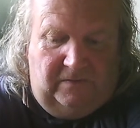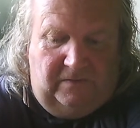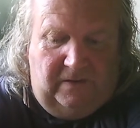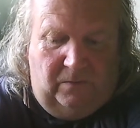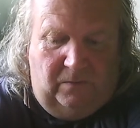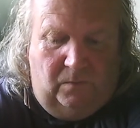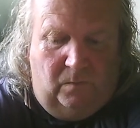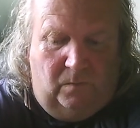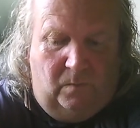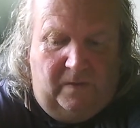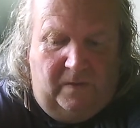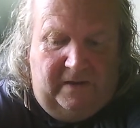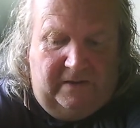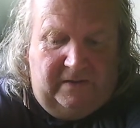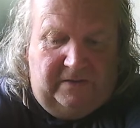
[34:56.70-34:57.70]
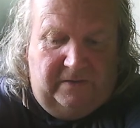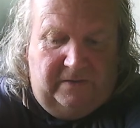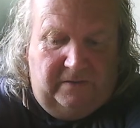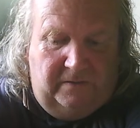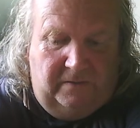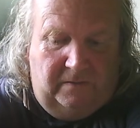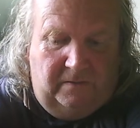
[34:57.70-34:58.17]
is that weird,
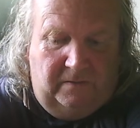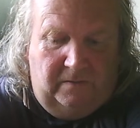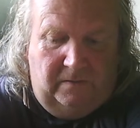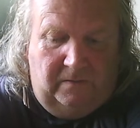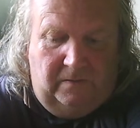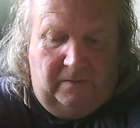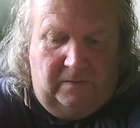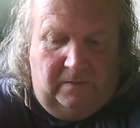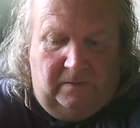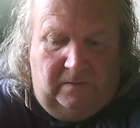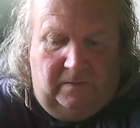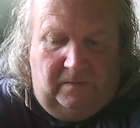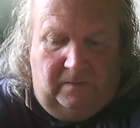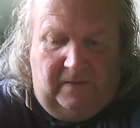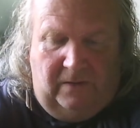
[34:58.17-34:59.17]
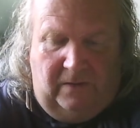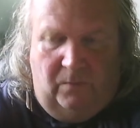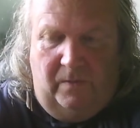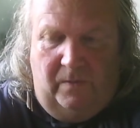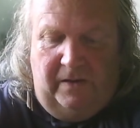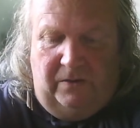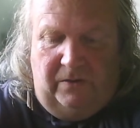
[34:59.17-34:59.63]

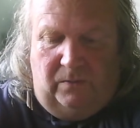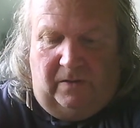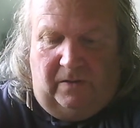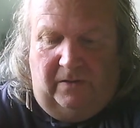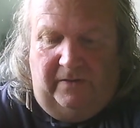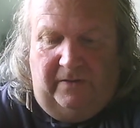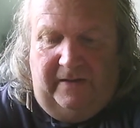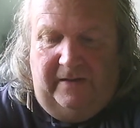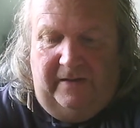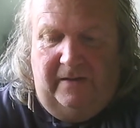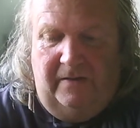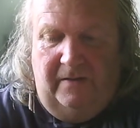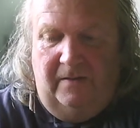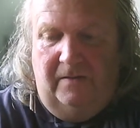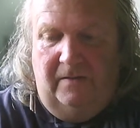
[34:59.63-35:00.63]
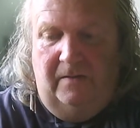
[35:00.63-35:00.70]
that weird one then,